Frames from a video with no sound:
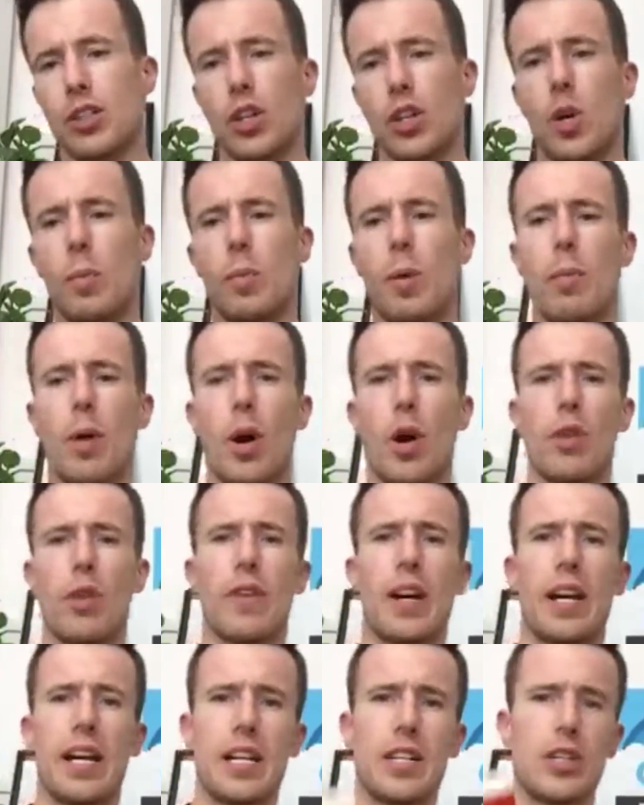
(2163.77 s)
so you're more
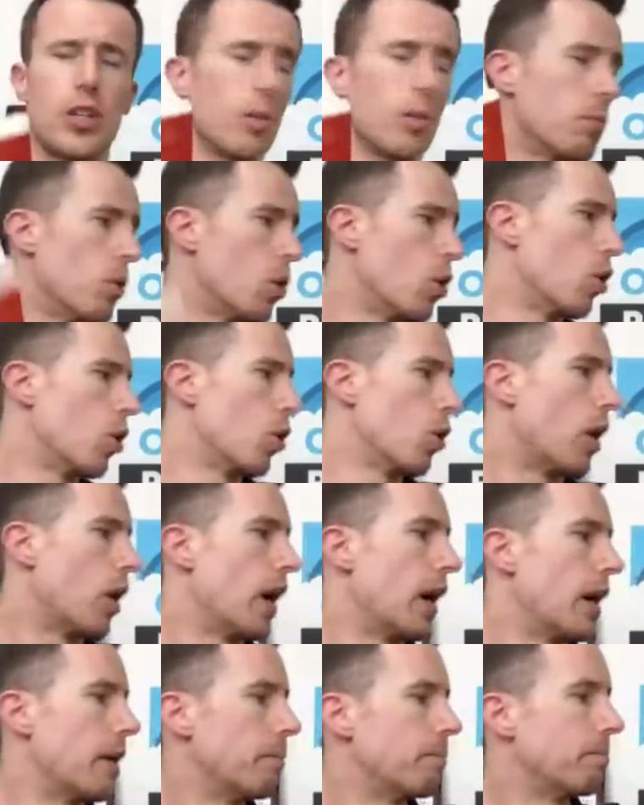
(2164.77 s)
motivated, you're more
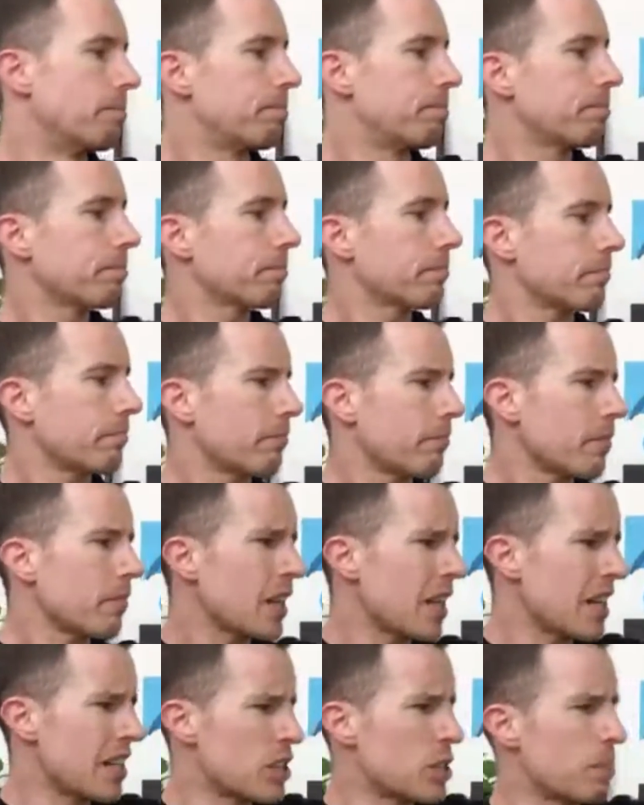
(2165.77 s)

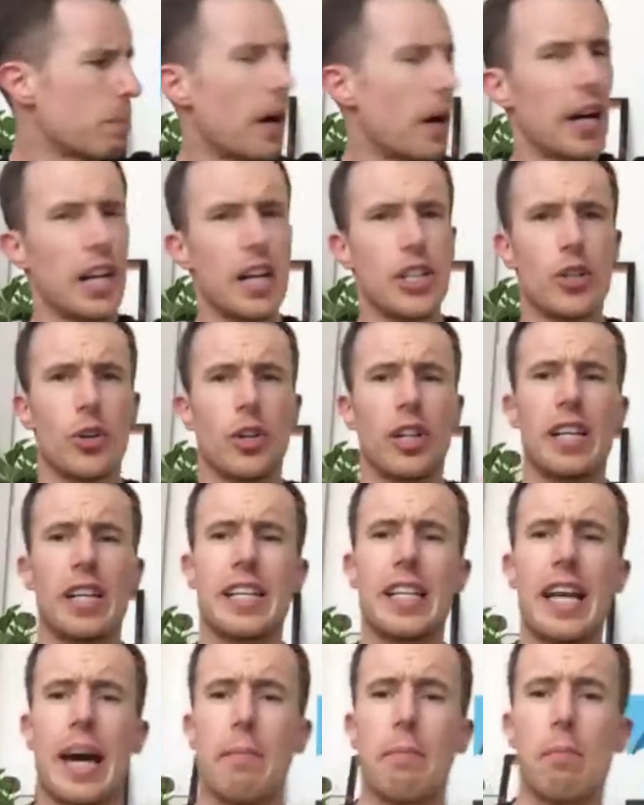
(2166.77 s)
inspired, you're going to
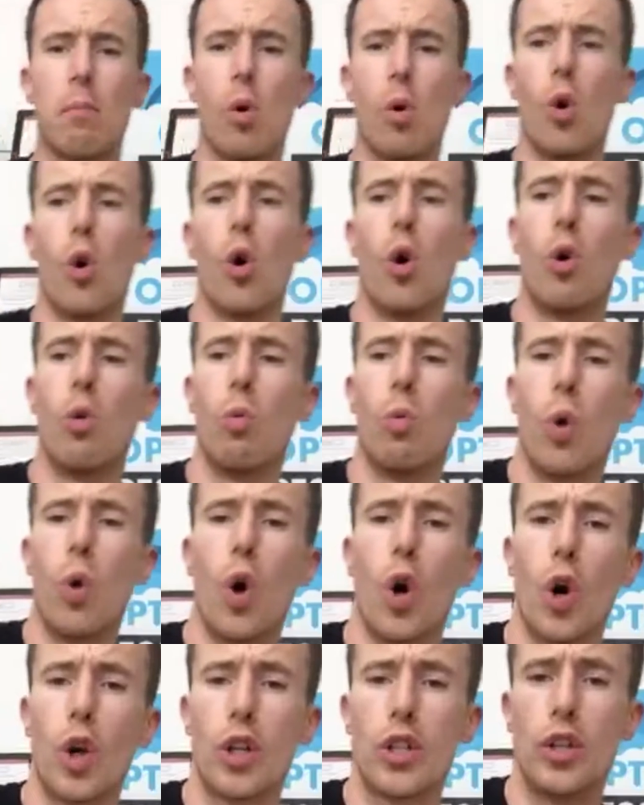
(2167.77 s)
get more
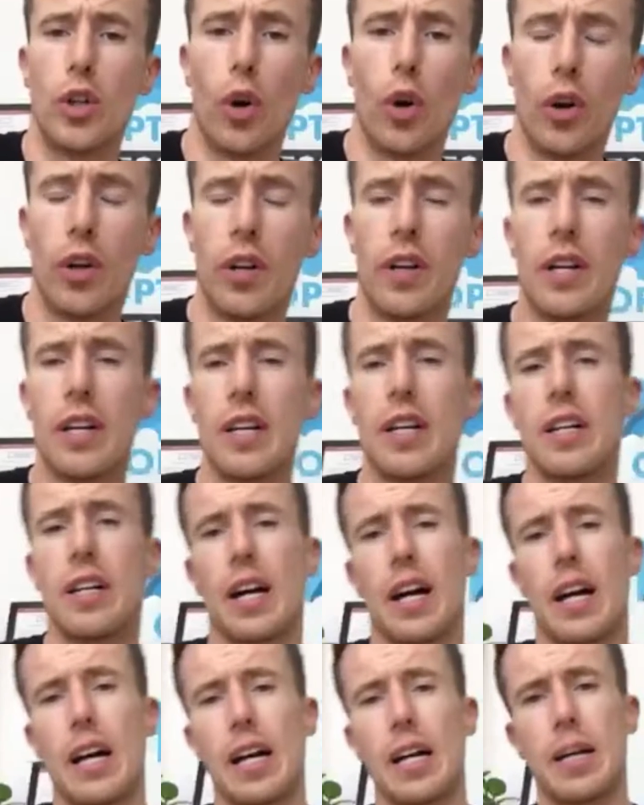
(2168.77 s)
work done.
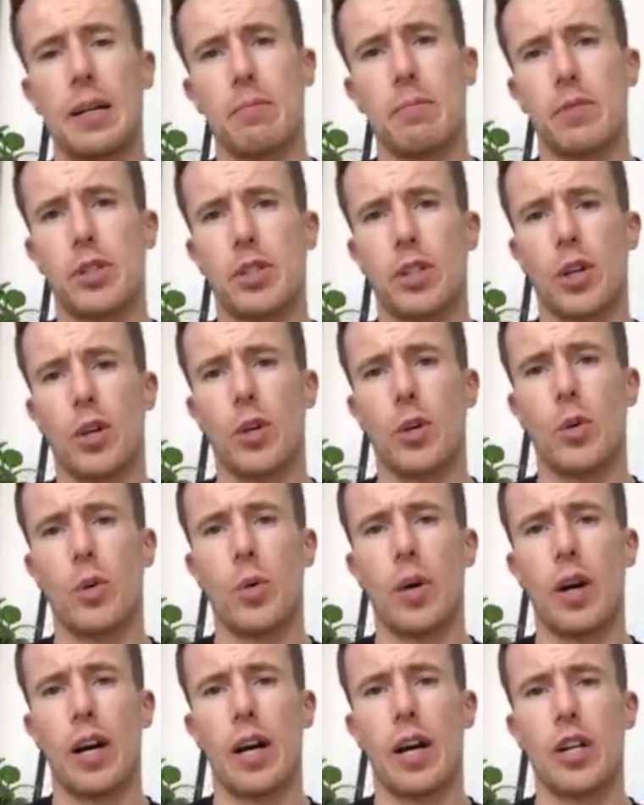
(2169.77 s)

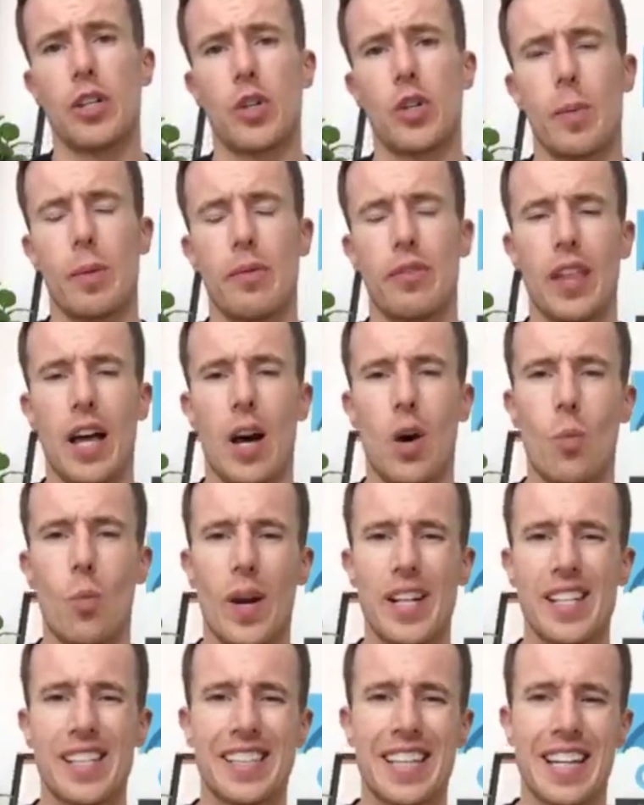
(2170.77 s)
Join me for that on
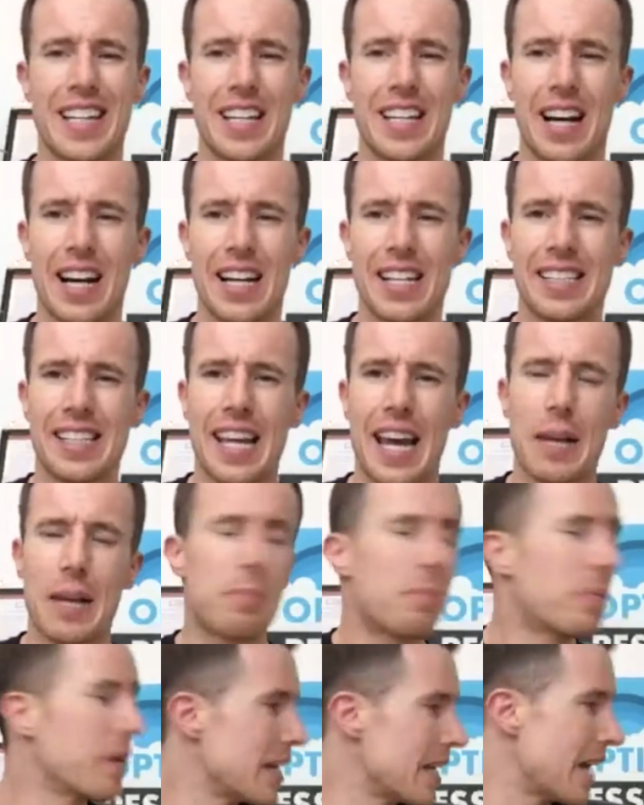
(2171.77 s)
Wednesday night,
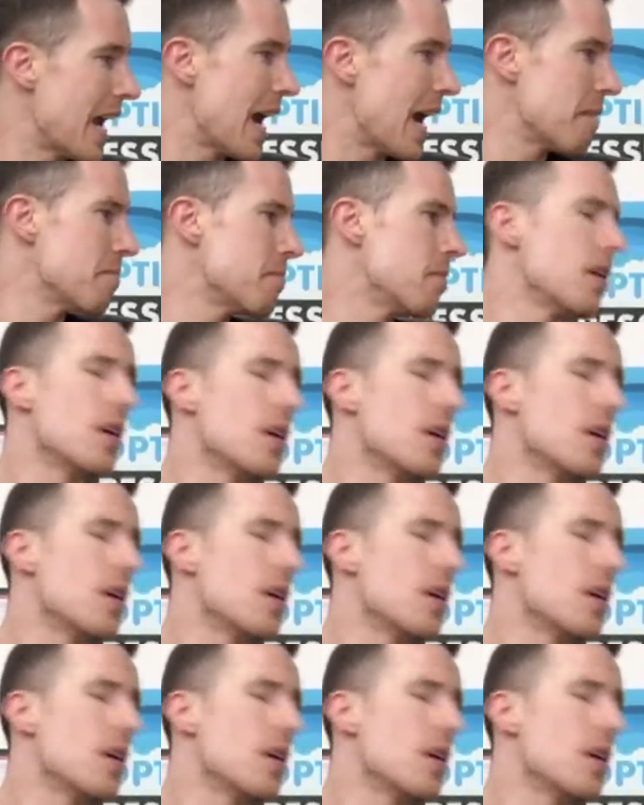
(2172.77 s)
10 p.m.